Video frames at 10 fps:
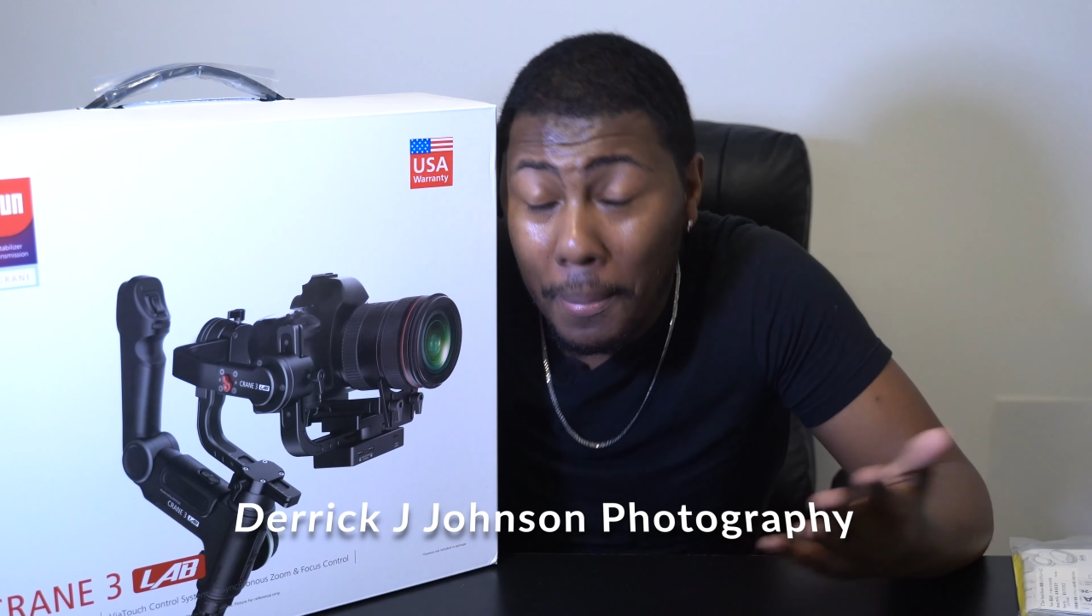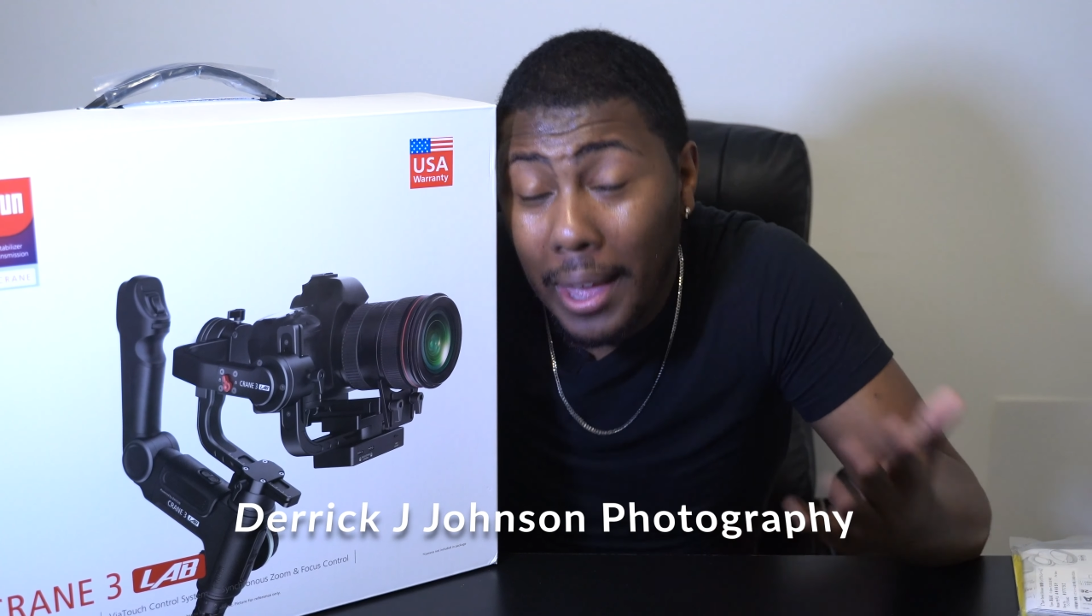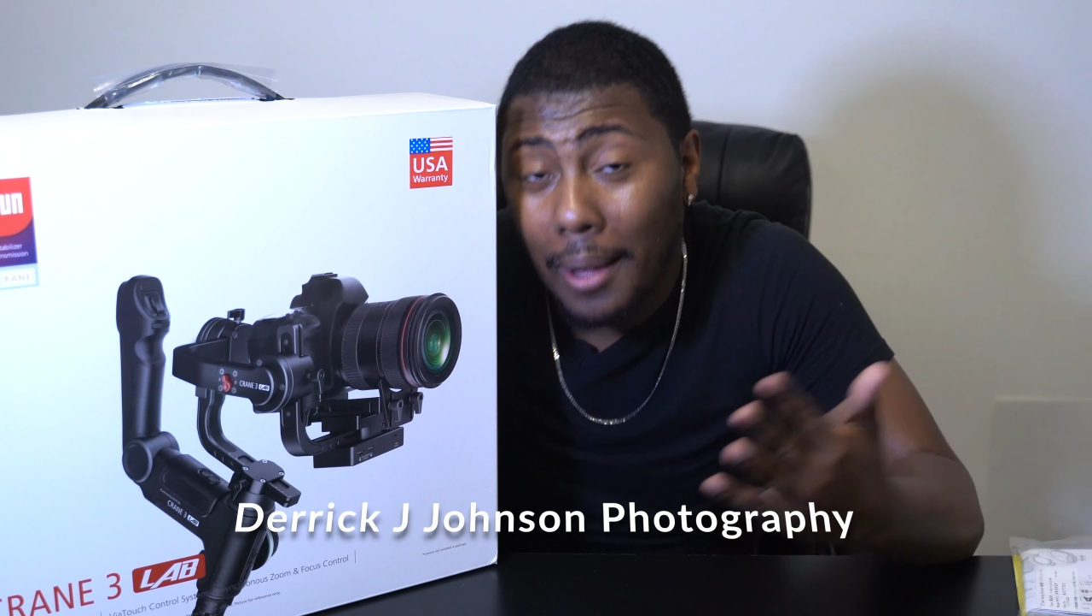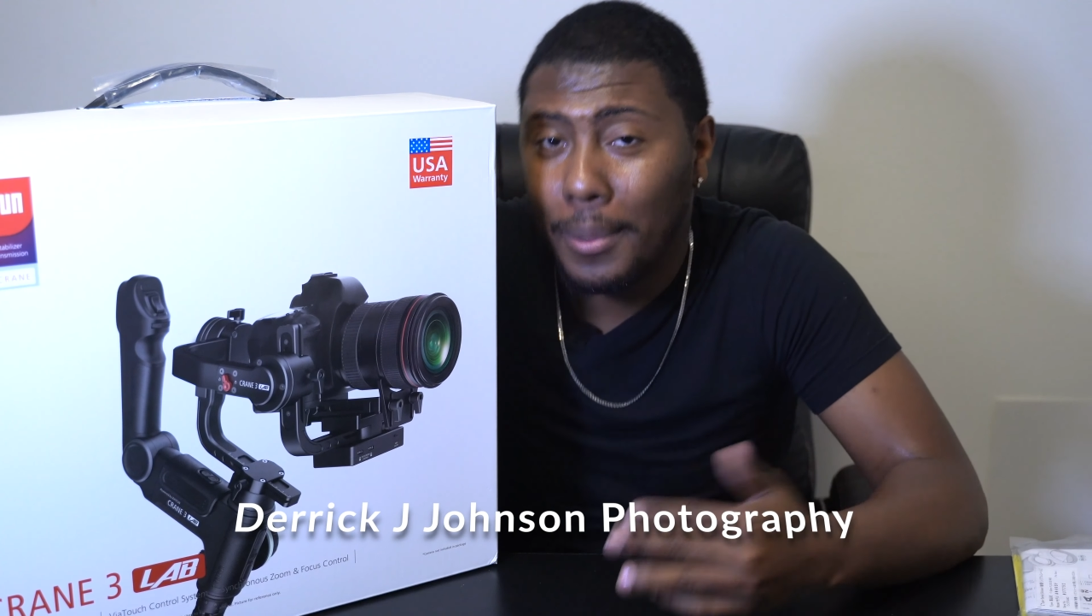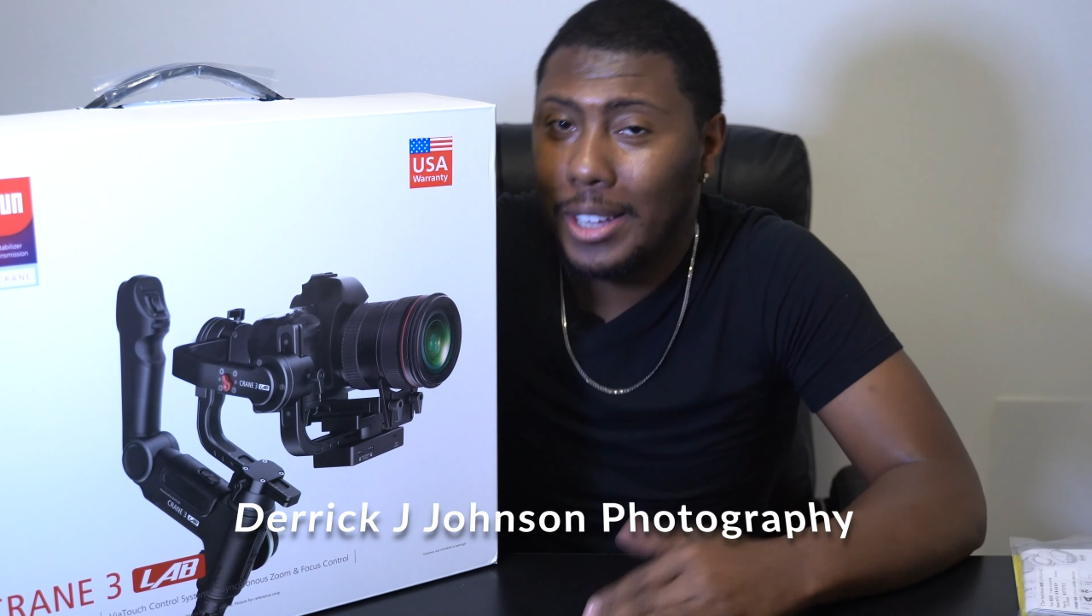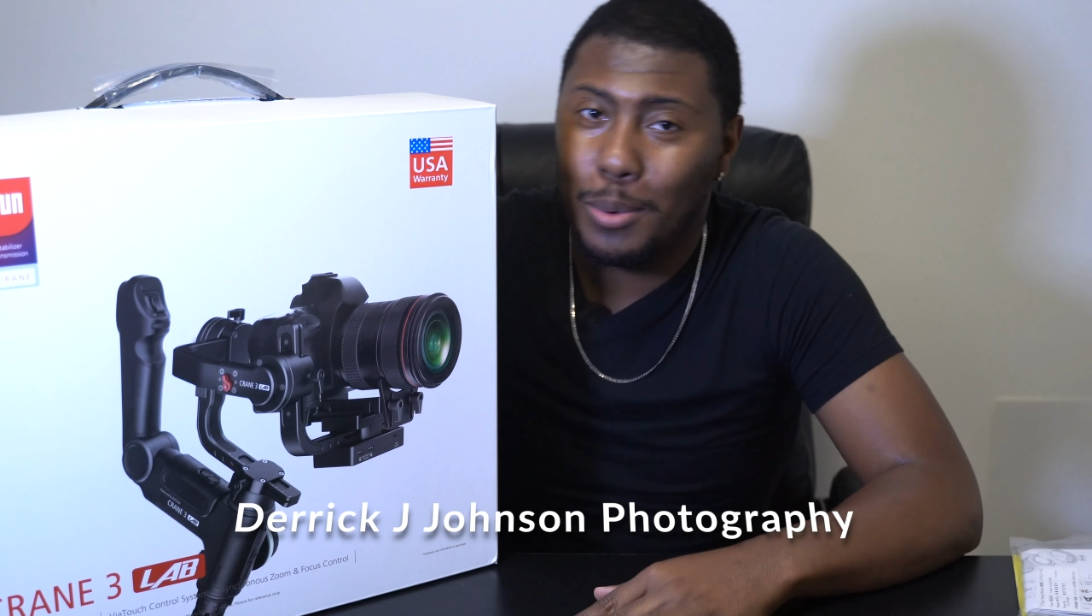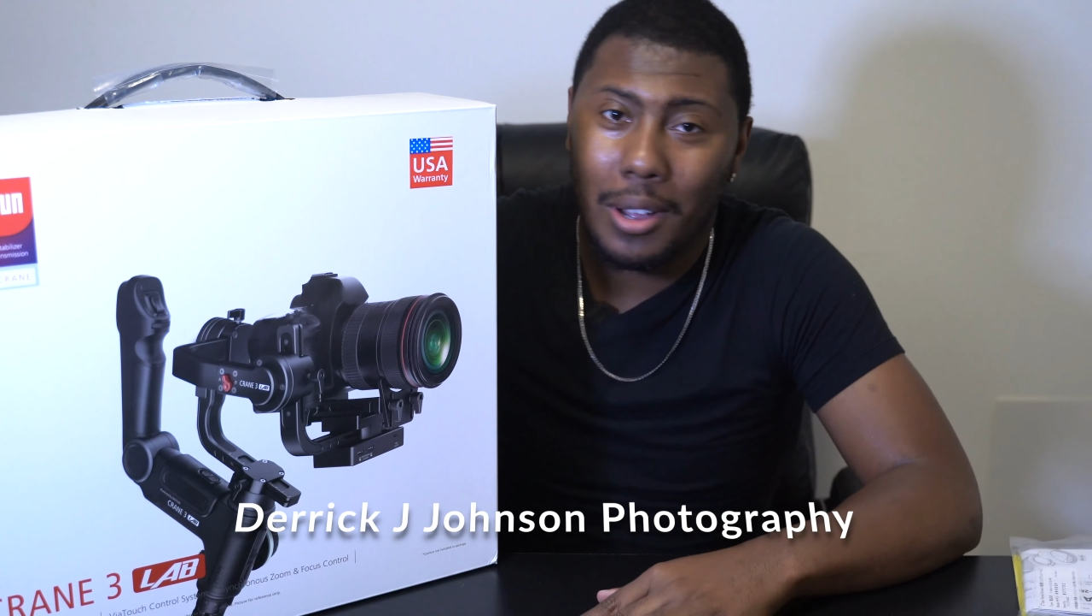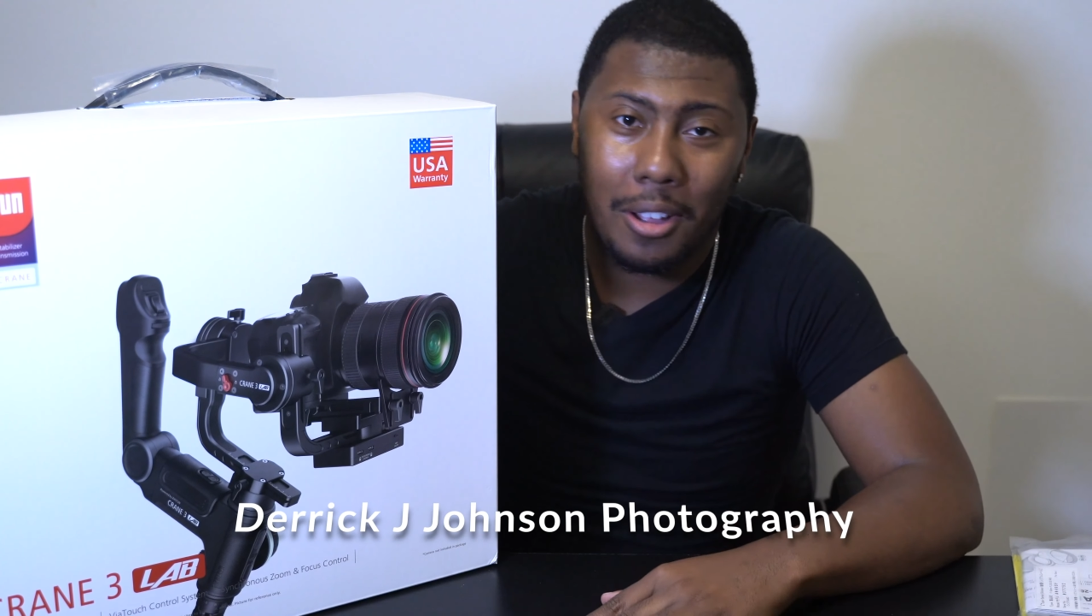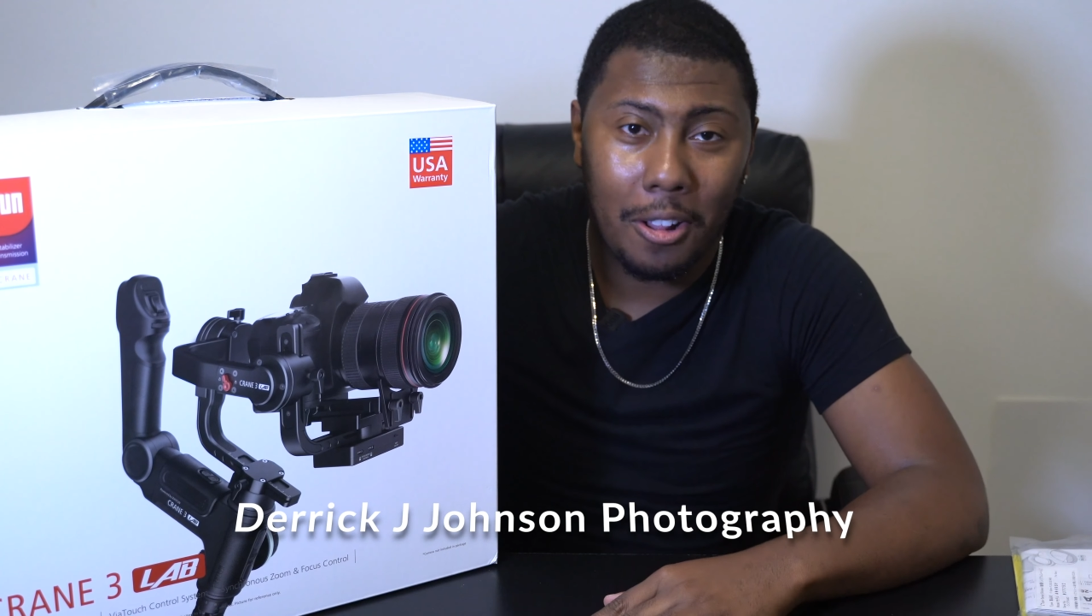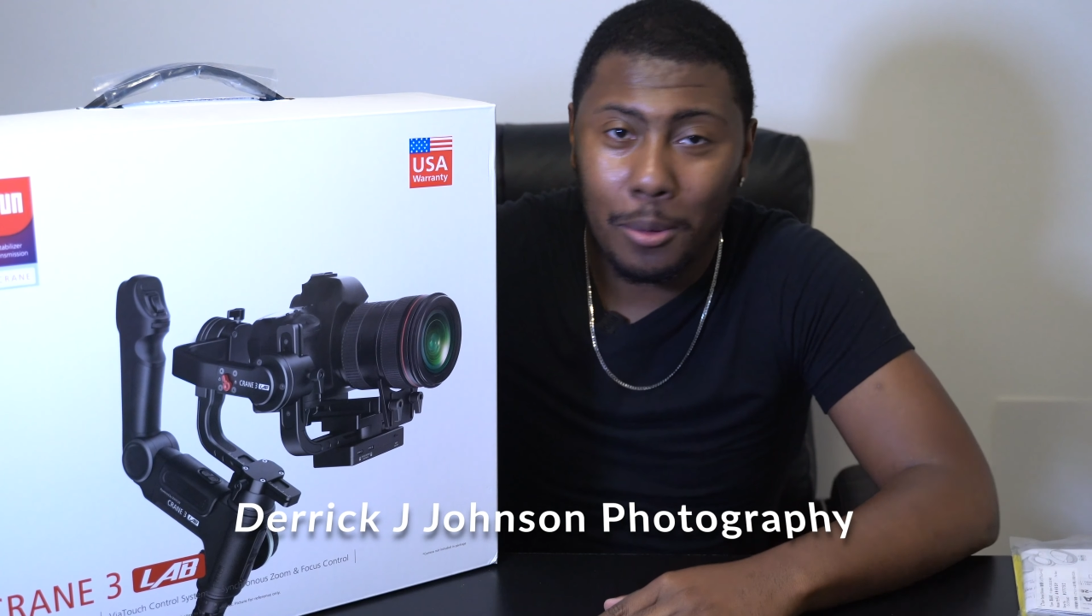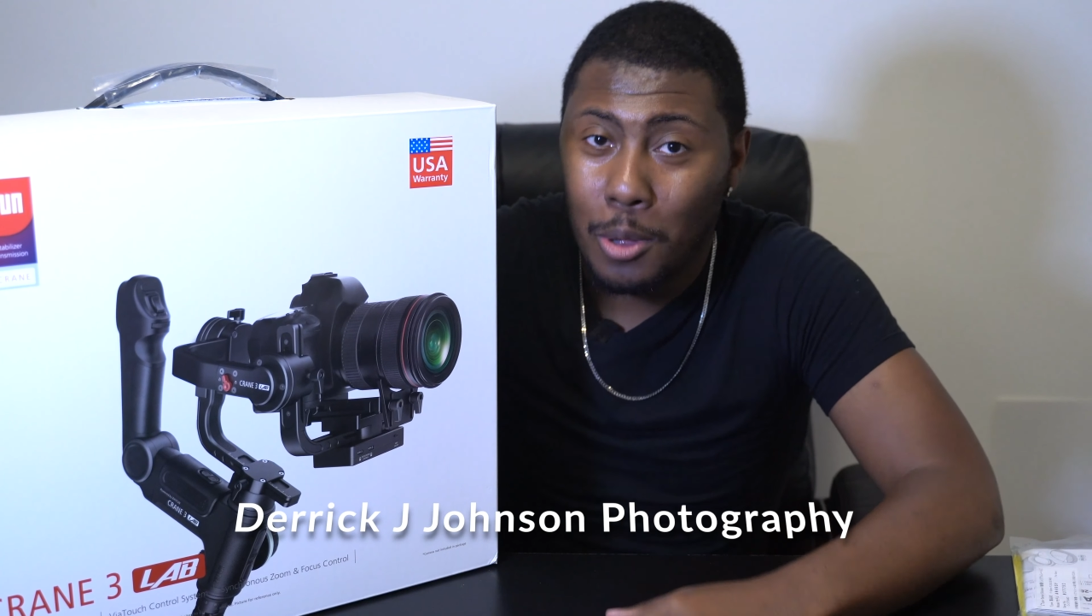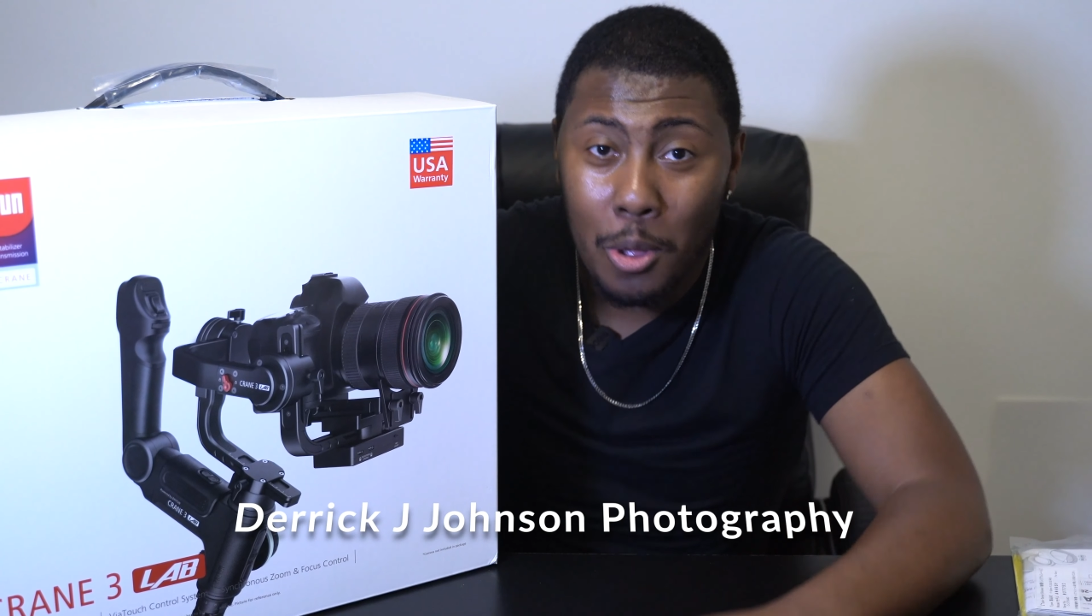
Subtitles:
Bam, that's what I call it.